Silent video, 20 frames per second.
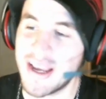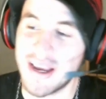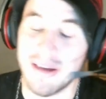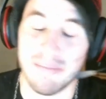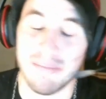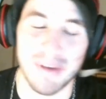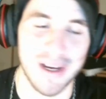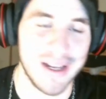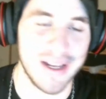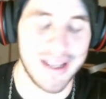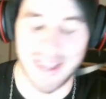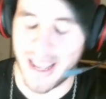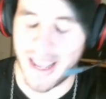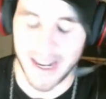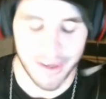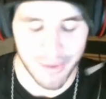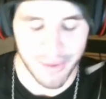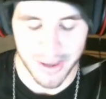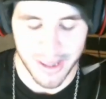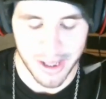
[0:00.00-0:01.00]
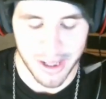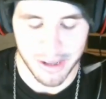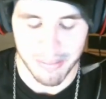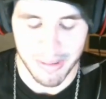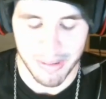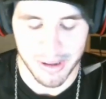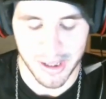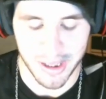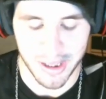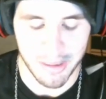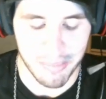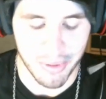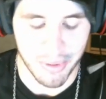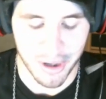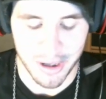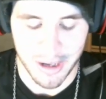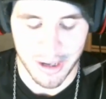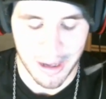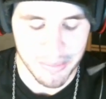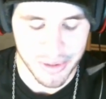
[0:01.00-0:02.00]
But anyway, that's beside the
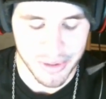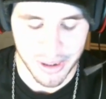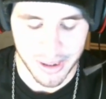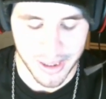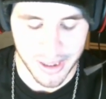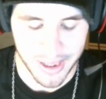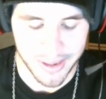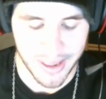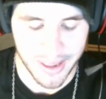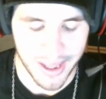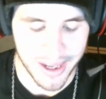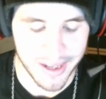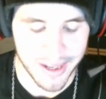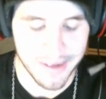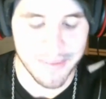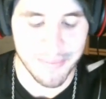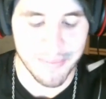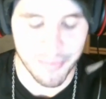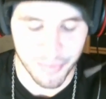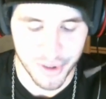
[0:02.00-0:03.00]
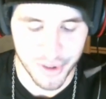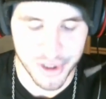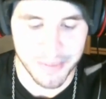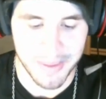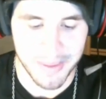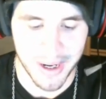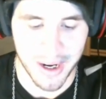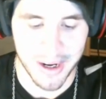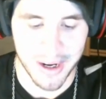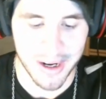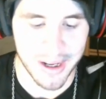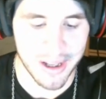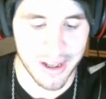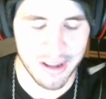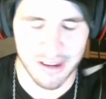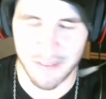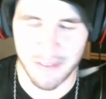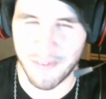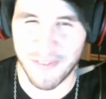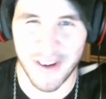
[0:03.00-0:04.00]
point. I'm just saying that Rich Piana
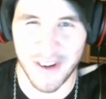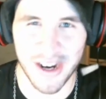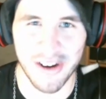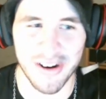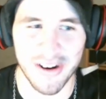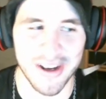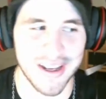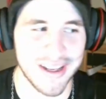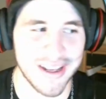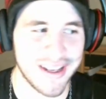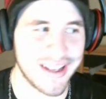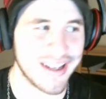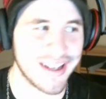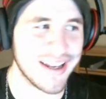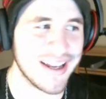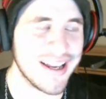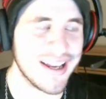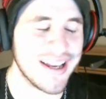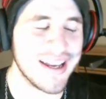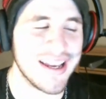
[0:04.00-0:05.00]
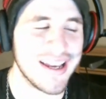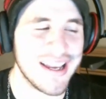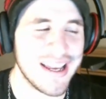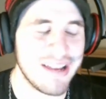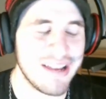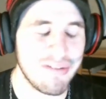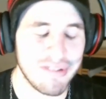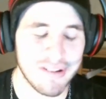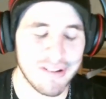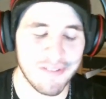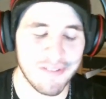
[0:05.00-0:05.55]
is he was a